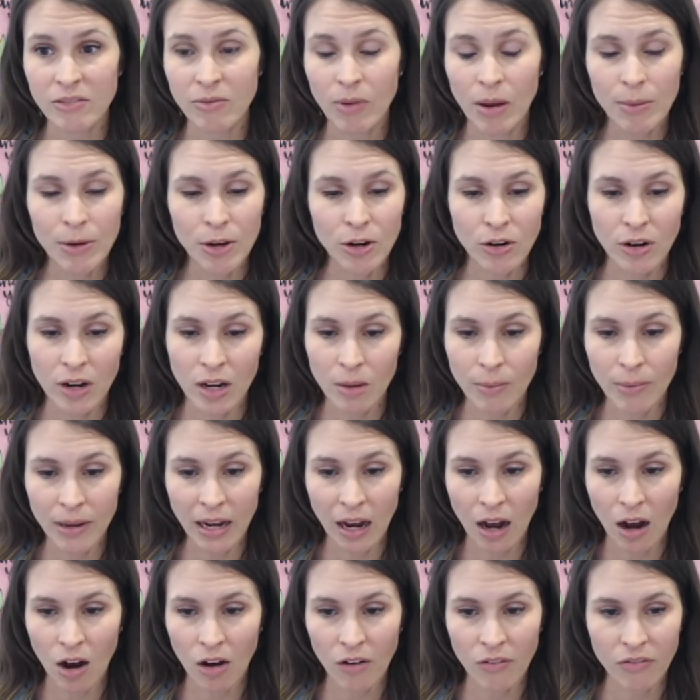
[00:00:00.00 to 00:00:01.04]
Maybe you're coming
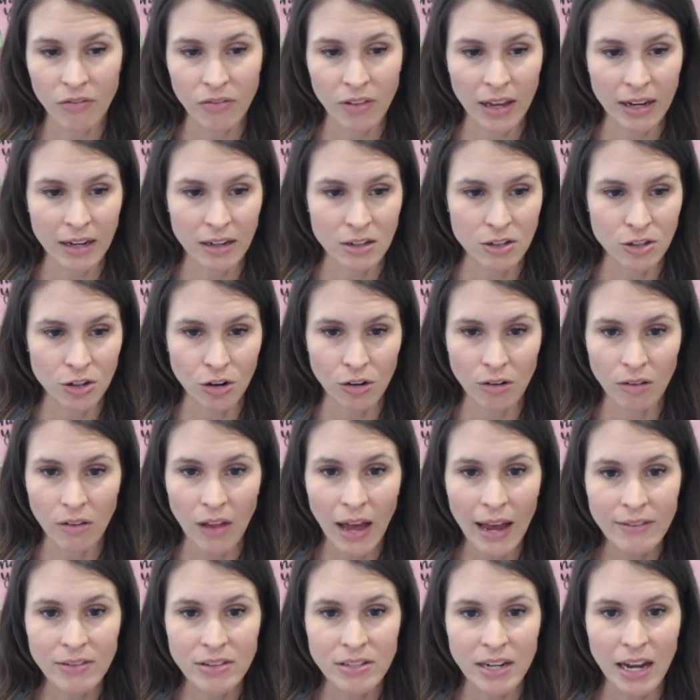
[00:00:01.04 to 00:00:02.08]
off like a certain
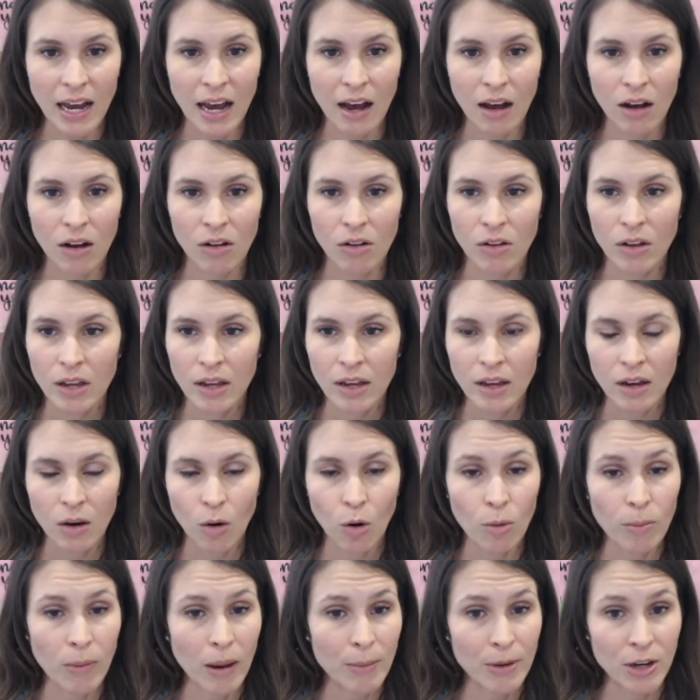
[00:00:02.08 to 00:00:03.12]
lifestyle,
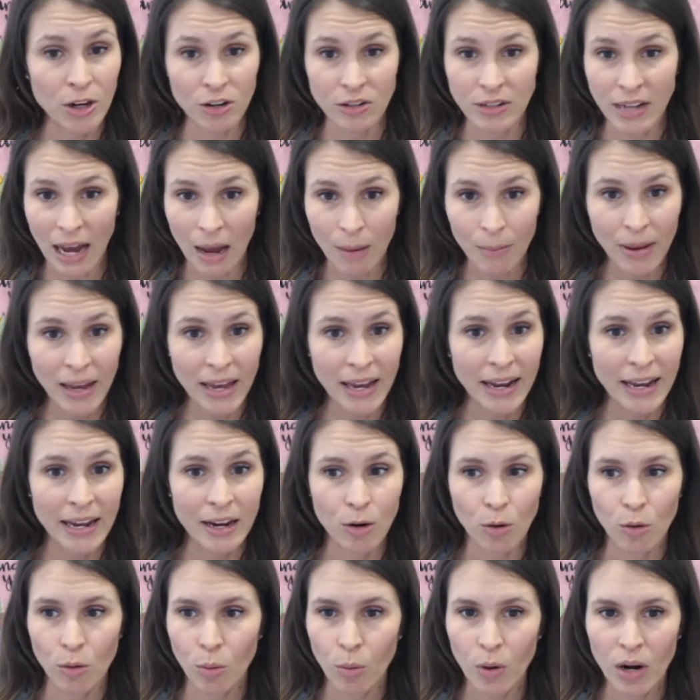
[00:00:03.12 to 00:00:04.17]
or maybe you're diabetic,
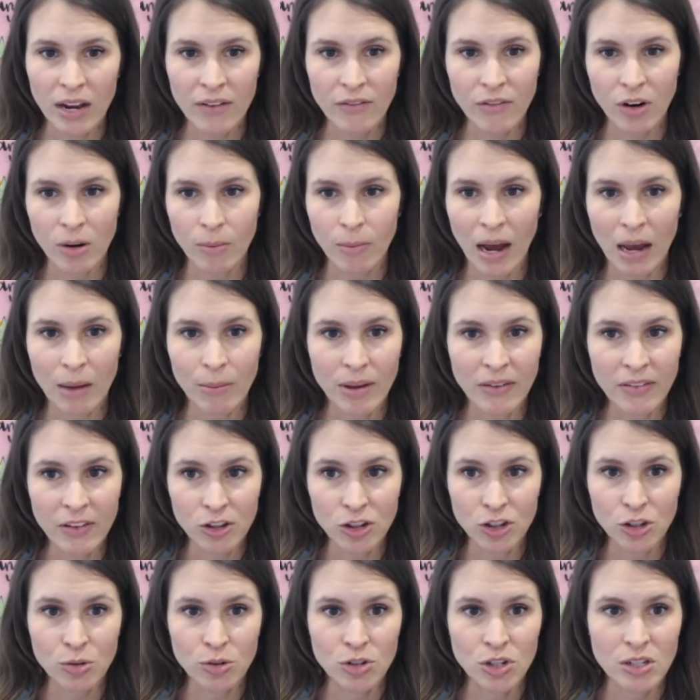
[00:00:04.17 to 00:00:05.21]
or whatever it might be,
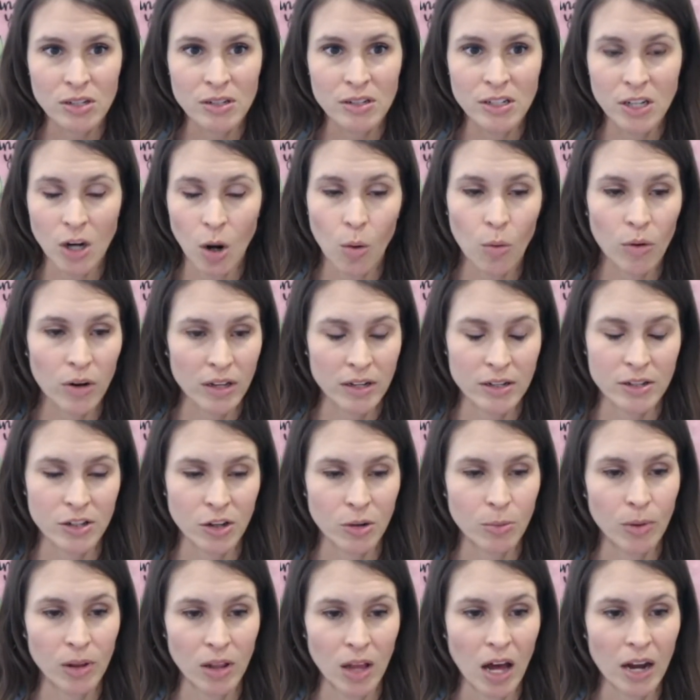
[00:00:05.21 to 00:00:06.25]
that you just don't
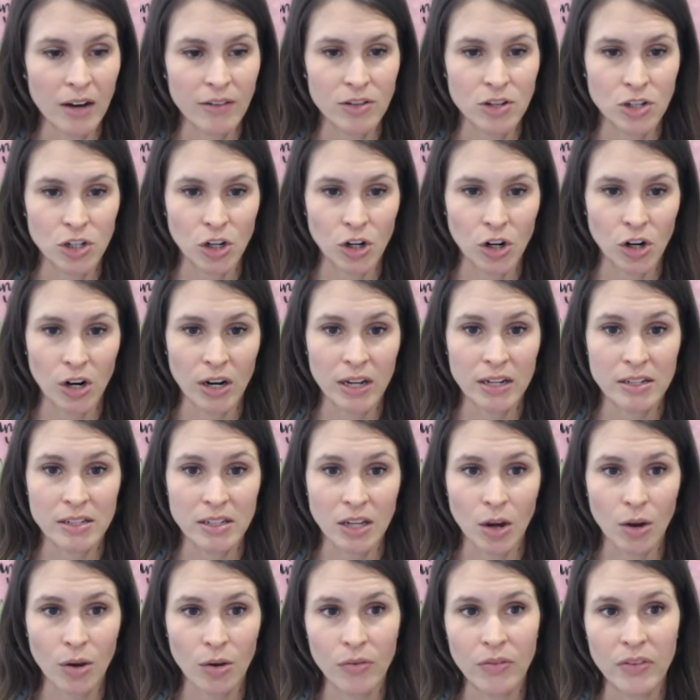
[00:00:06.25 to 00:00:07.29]
consume a lot of sugar. And
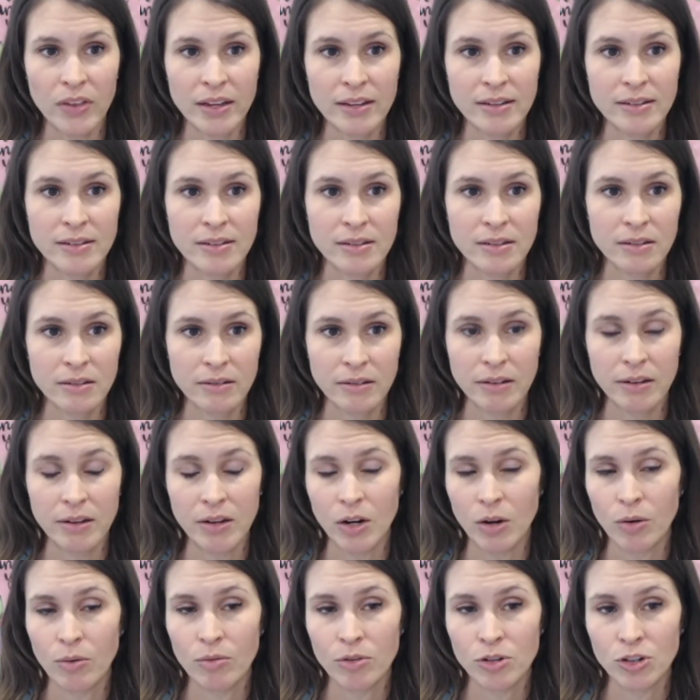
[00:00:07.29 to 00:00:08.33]
so this,
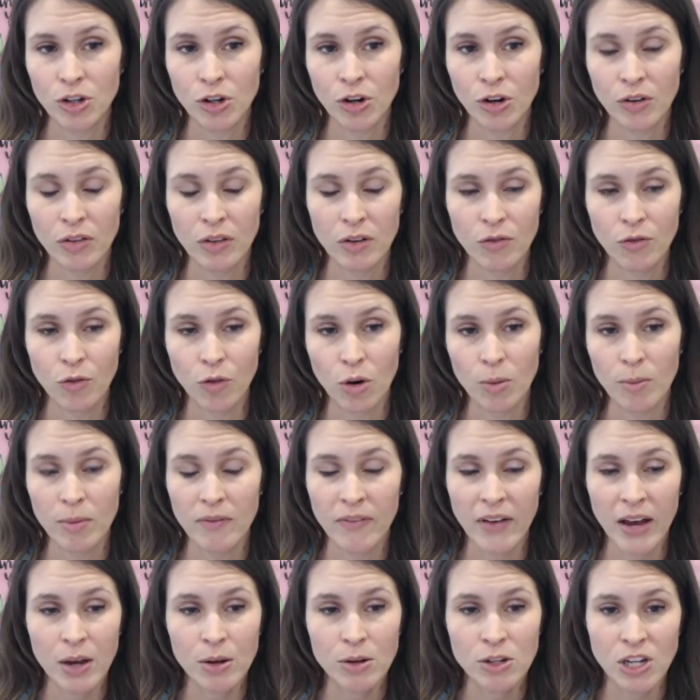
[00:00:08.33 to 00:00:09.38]
sugar in the form of
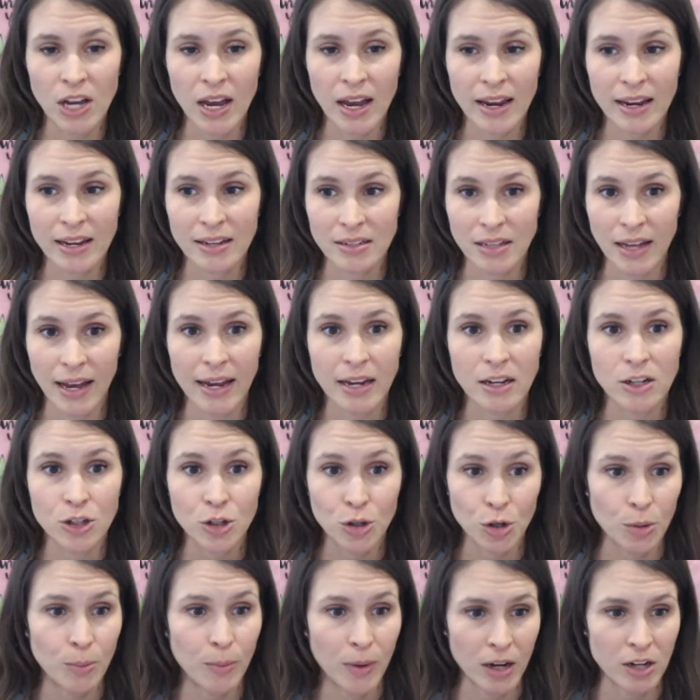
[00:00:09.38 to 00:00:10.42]
OJ is like
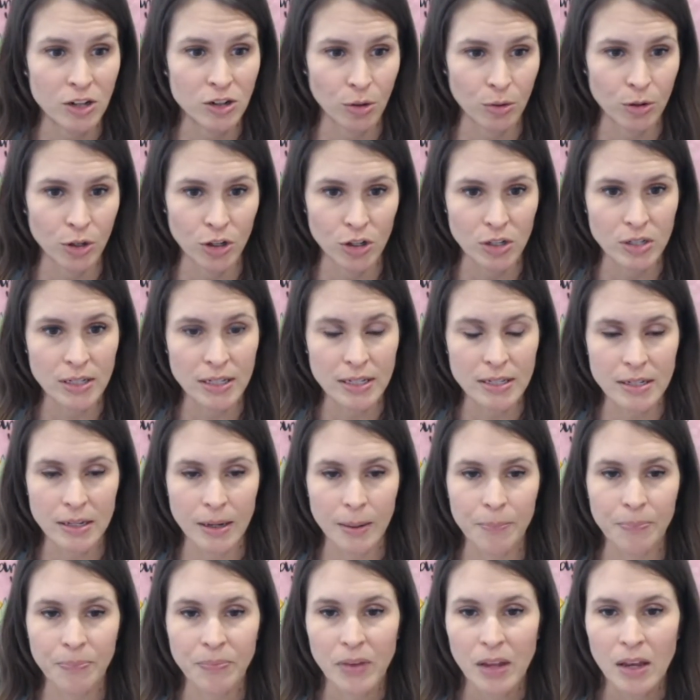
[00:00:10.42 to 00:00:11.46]
too much on your system.